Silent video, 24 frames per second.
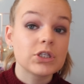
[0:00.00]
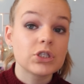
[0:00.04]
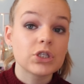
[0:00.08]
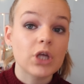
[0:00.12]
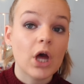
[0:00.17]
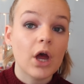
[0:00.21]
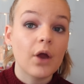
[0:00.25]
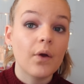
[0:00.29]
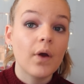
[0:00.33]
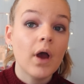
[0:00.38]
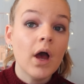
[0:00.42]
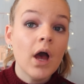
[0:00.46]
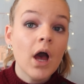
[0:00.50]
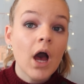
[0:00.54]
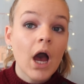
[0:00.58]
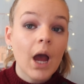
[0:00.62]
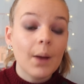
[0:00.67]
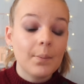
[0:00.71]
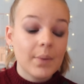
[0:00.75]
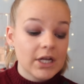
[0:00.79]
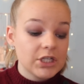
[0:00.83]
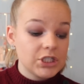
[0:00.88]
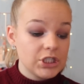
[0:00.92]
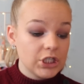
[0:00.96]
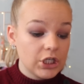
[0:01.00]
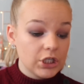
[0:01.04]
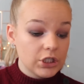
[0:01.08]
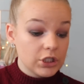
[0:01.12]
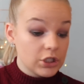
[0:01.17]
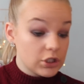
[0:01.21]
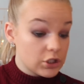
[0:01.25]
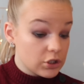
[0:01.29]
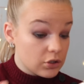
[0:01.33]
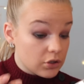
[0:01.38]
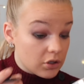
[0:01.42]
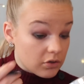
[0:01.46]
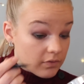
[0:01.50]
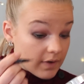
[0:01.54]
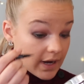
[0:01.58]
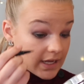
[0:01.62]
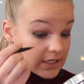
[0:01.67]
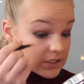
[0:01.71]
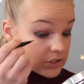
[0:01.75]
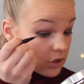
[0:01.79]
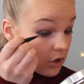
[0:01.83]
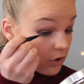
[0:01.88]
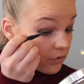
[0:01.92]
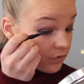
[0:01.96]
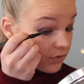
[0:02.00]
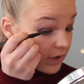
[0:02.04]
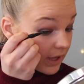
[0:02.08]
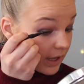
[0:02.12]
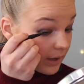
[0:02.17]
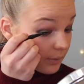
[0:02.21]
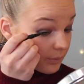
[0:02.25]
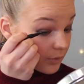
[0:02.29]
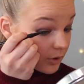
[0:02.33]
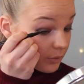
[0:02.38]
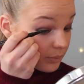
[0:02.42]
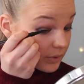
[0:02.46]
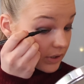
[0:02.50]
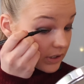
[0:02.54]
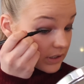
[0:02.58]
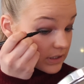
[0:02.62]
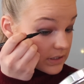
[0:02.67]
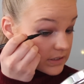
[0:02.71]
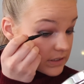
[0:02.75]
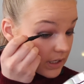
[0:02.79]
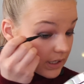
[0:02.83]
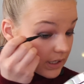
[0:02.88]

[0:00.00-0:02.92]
so I'm actually going to do the rest off camera because